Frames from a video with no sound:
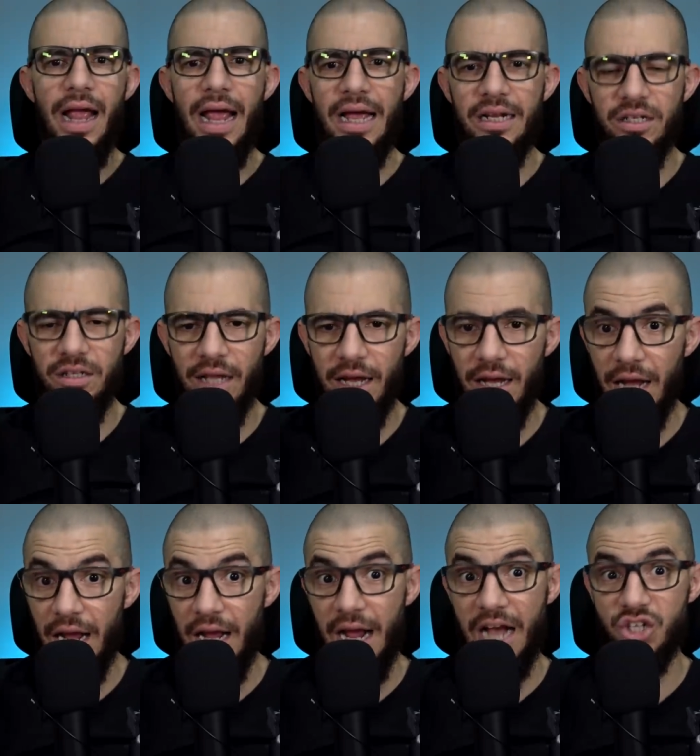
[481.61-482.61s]
and uh,
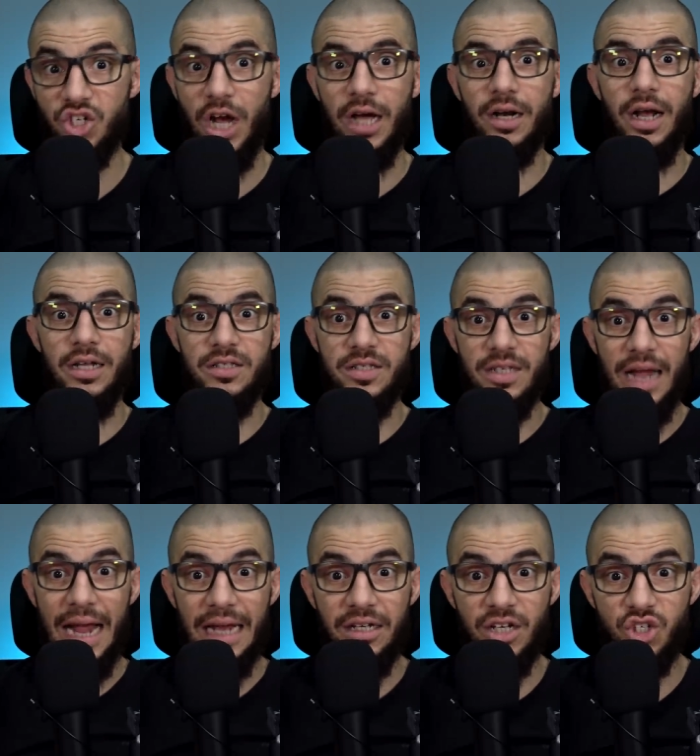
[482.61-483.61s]
uh, Ash'arites
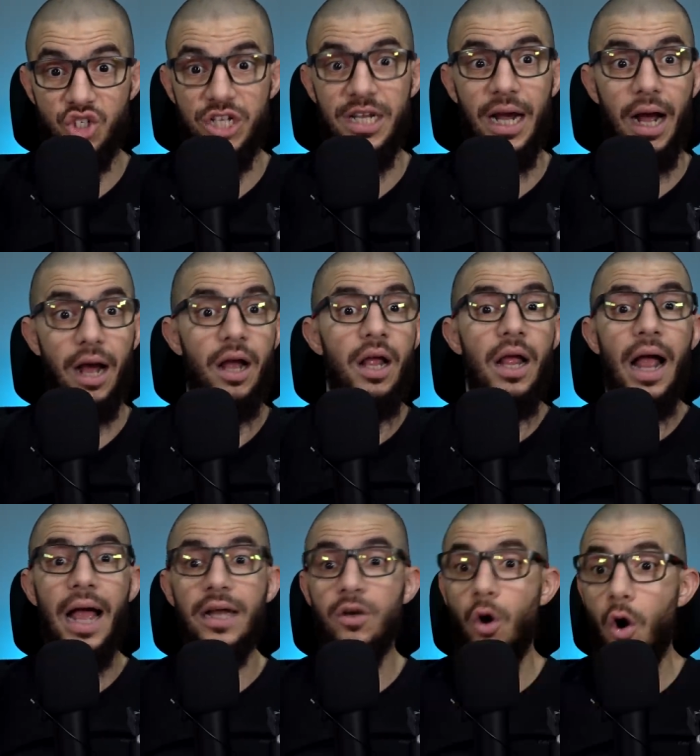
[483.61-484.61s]
and the Shia
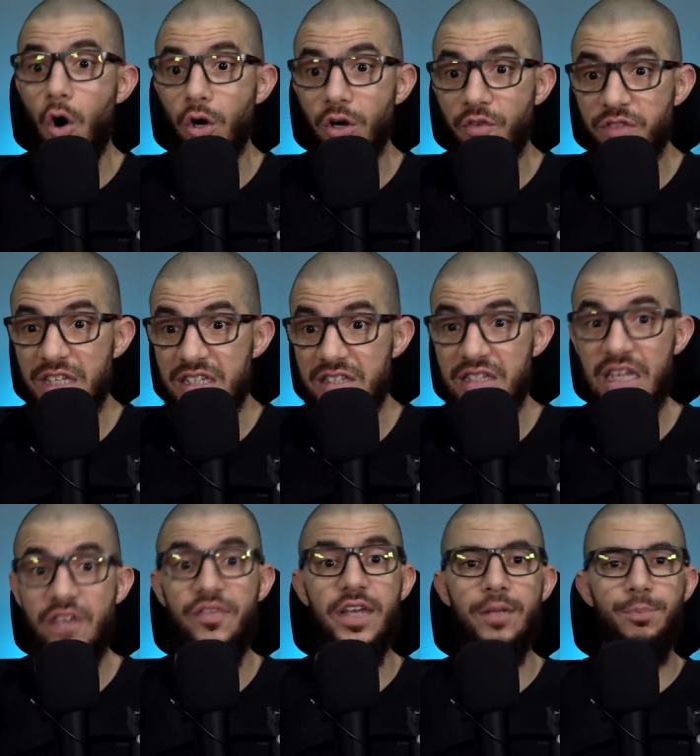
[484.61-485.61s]
and all of these
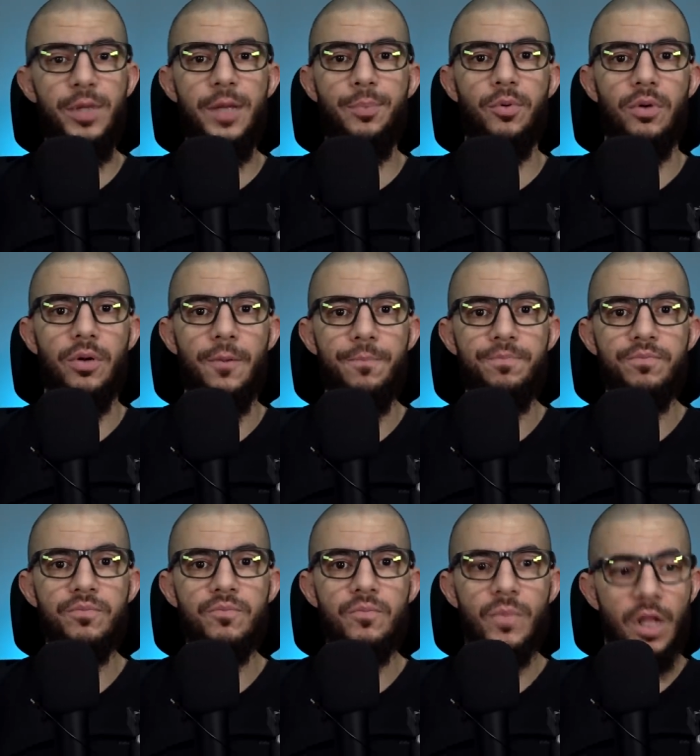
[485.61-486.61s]
deviant people,
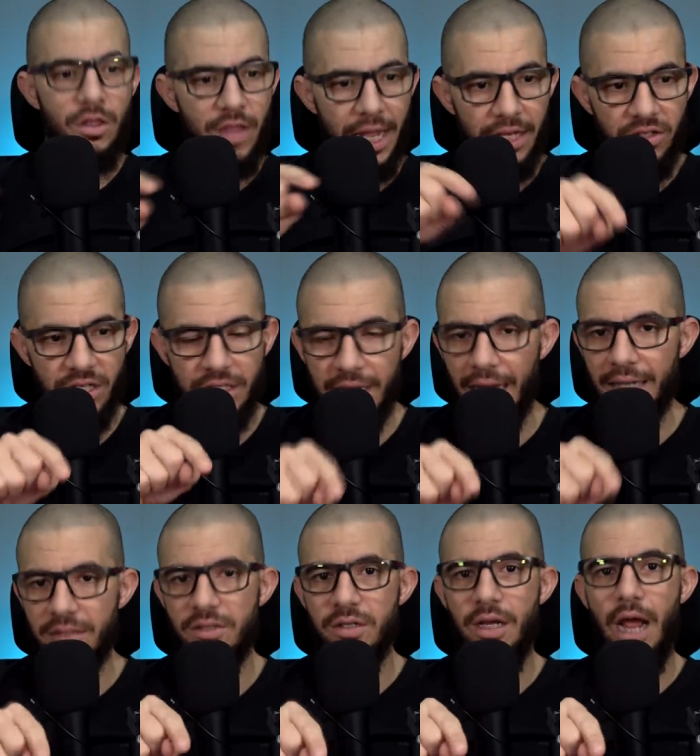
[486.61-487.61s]
they did
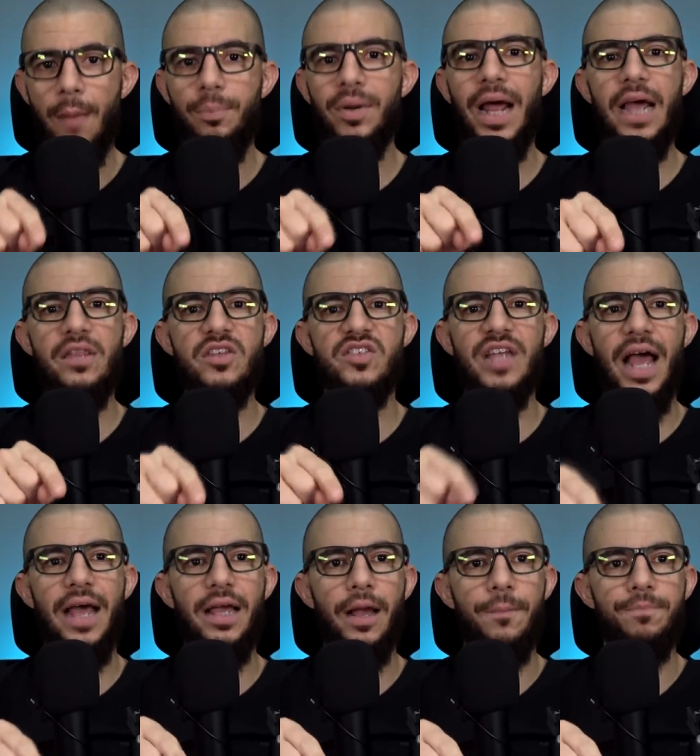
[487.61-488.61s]
not apply this
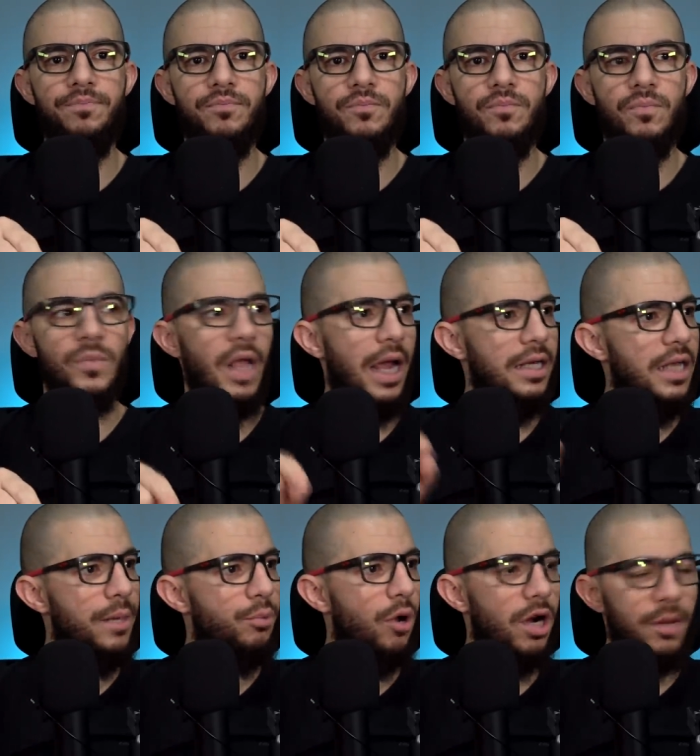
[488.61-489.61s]
ayah and
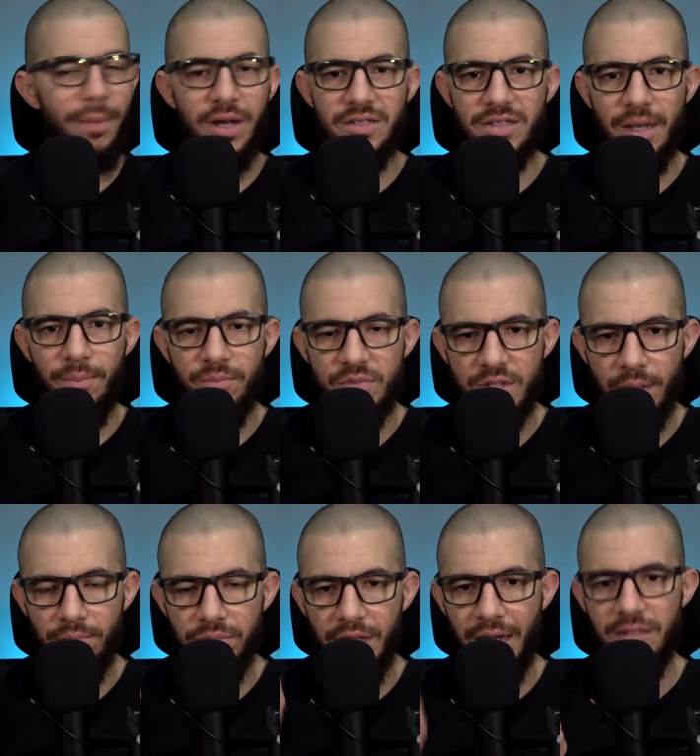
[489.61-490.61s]
they brought about some,
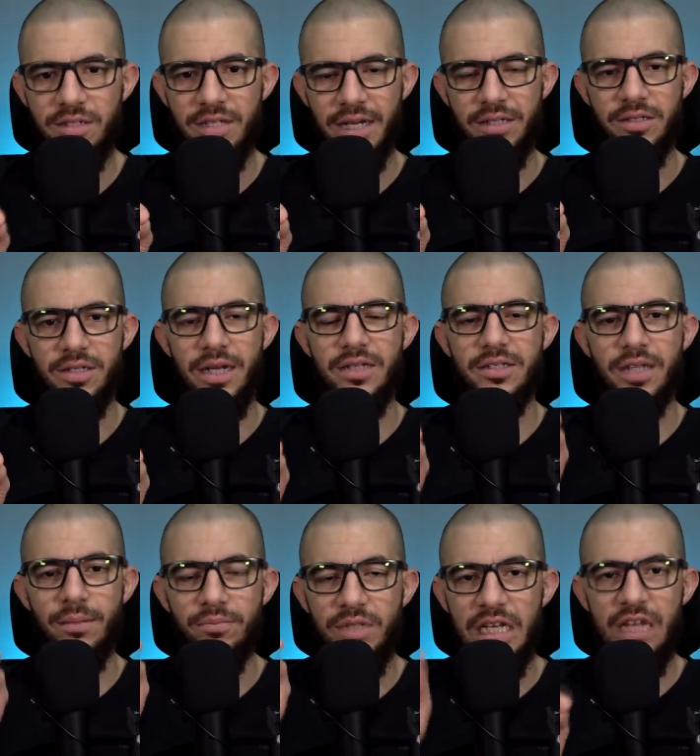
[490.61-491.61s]
some nonsense and
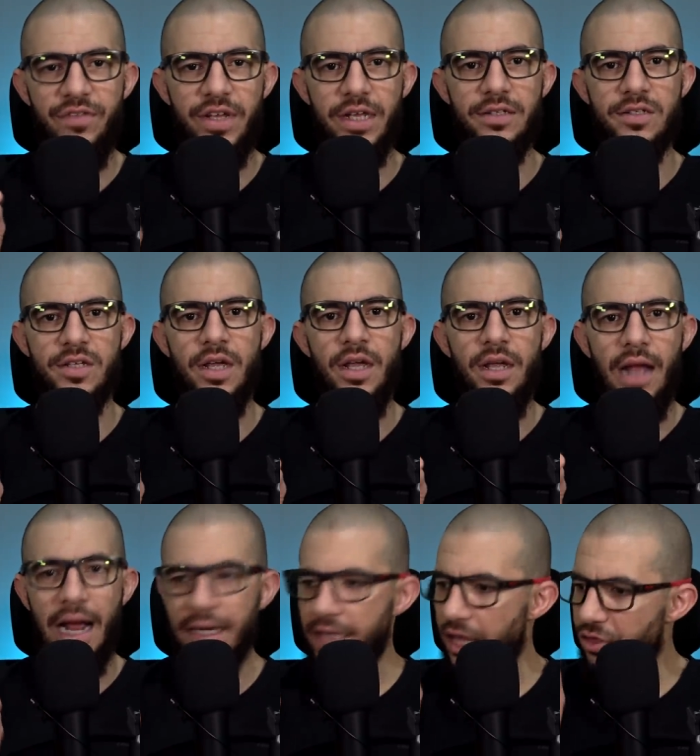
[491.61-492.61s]
some deviance
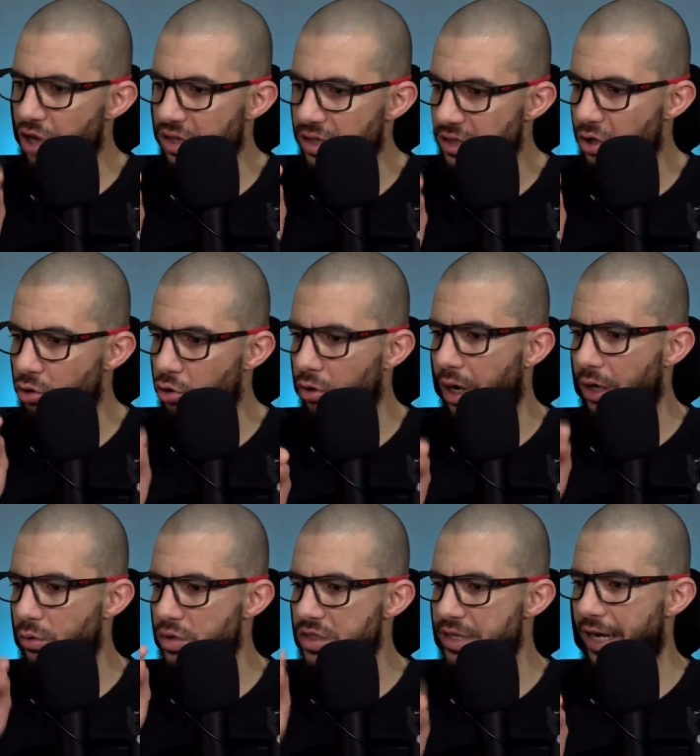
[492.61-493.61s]
and they thought that the
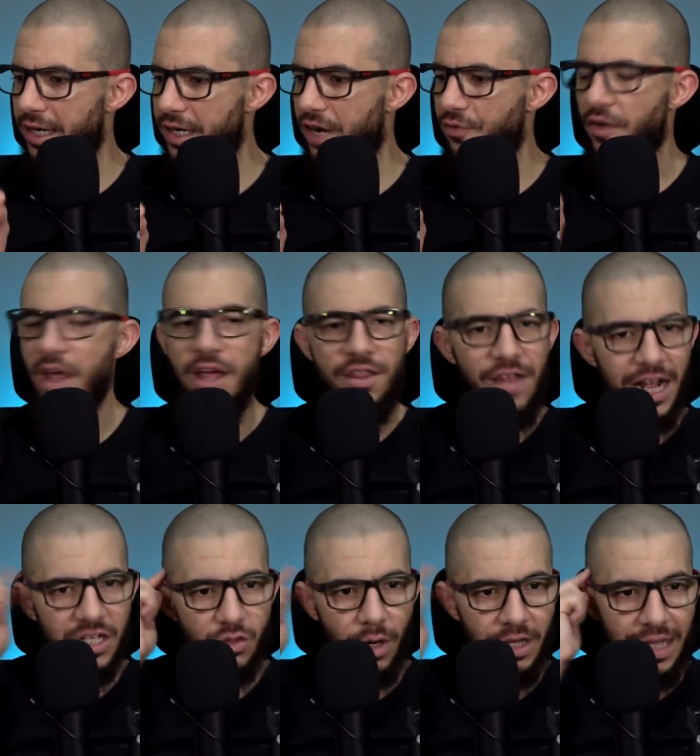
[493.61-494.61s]
Quran was not enough,
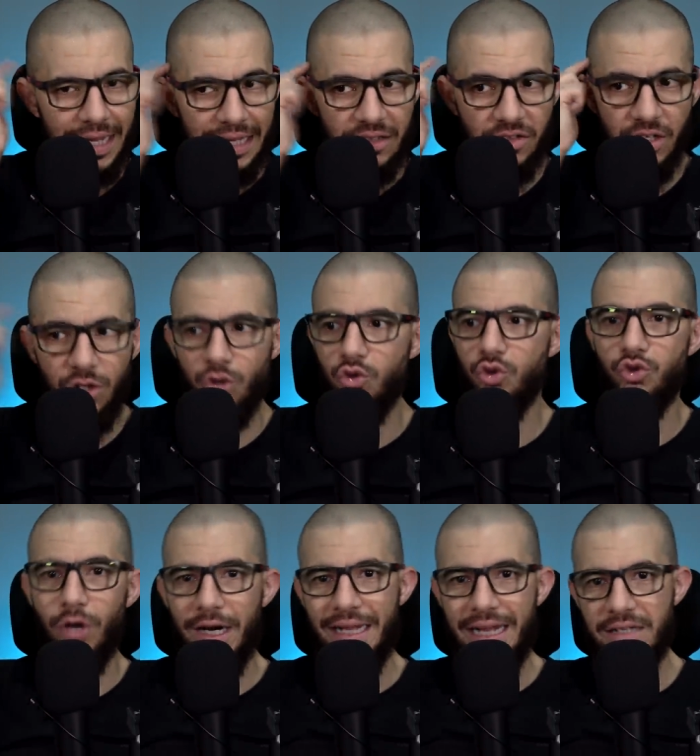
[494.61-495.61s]
that's why they continued to
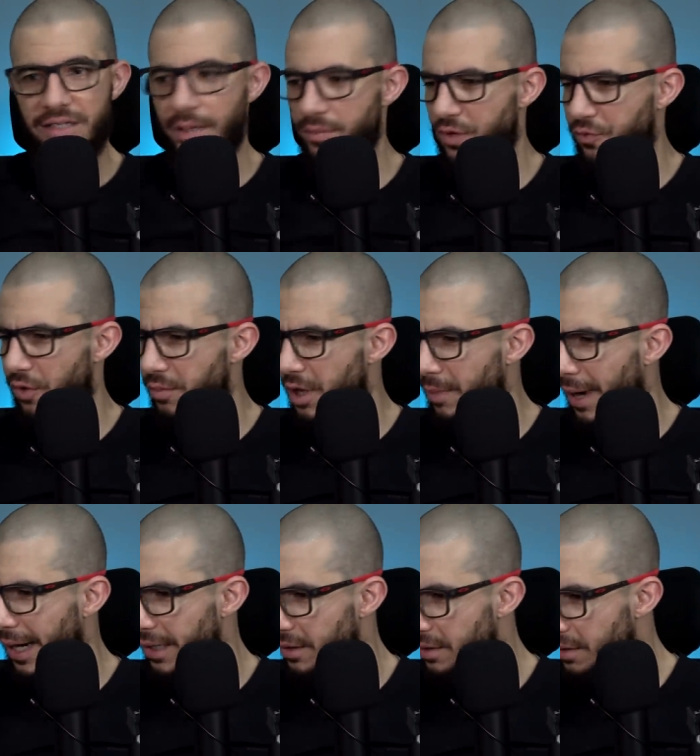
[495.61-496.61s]
try to get something from their
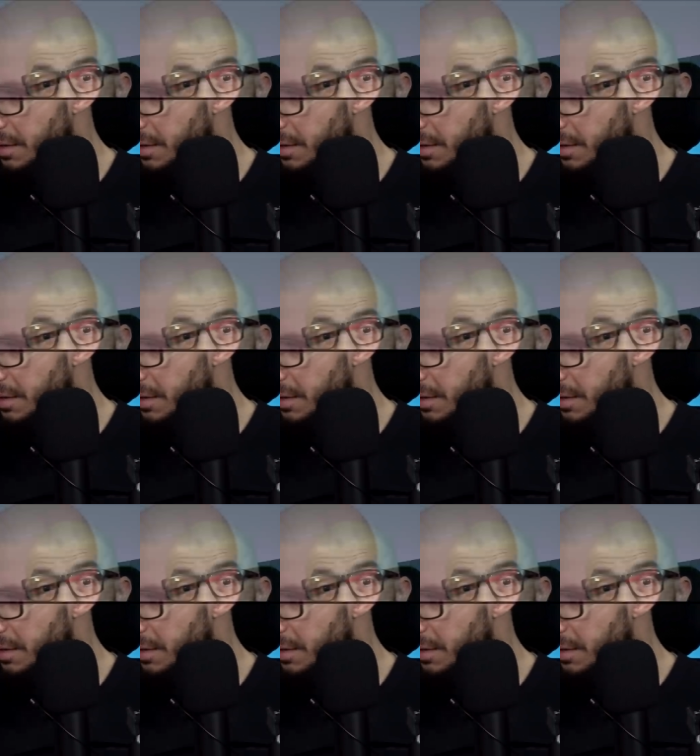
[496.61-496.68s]
mind.